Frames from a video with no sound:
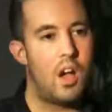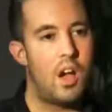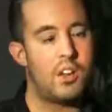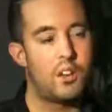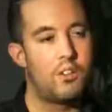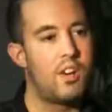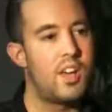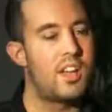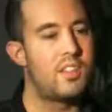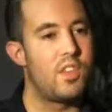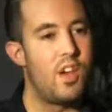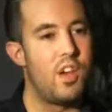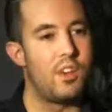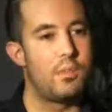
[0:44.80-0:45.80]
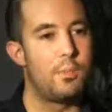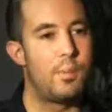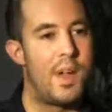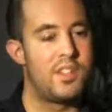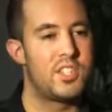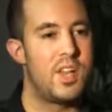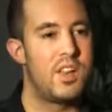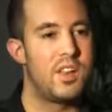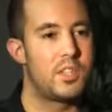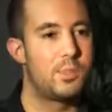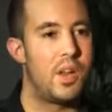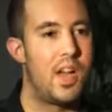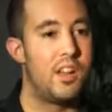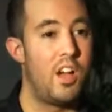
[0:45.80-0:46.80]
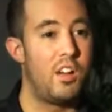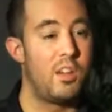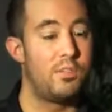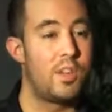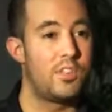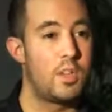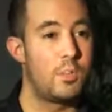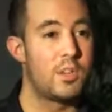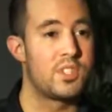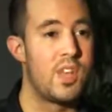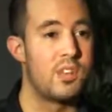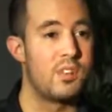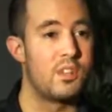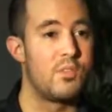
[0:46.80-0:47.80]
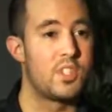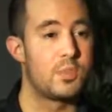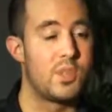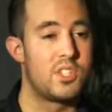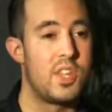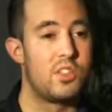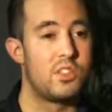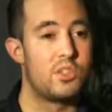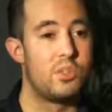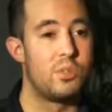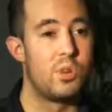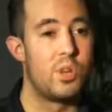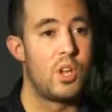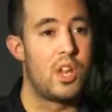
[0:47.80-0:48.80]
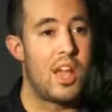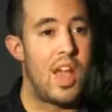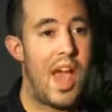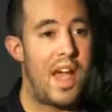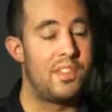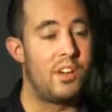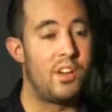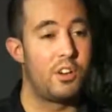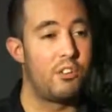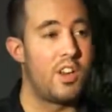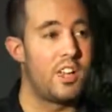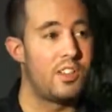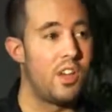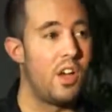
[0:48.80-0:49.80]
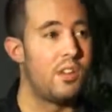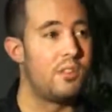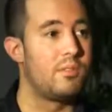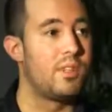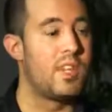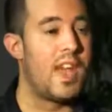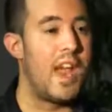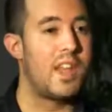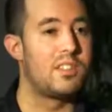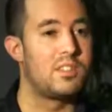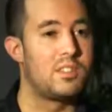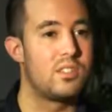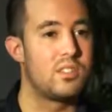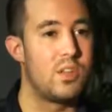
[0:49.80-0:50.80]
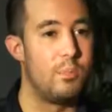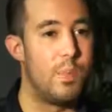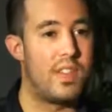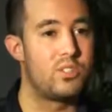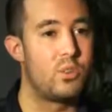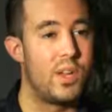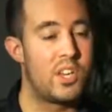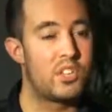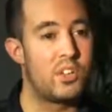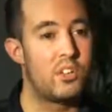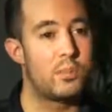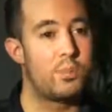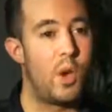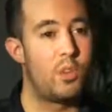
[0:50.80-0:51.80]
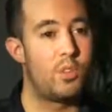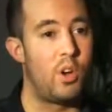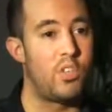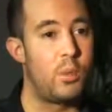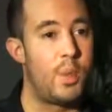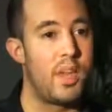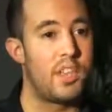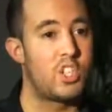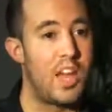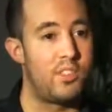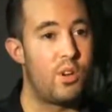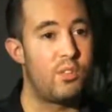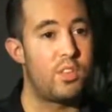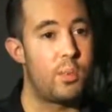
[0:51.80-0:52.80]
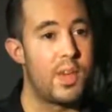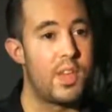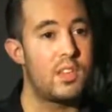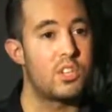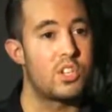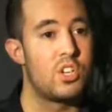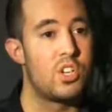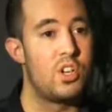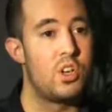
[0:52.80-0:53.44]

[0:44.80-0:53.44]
I'd agree that Balotelli is playing at only 50% of his potential, and I agree that he has some mental issues both on the pitch and off the pitch,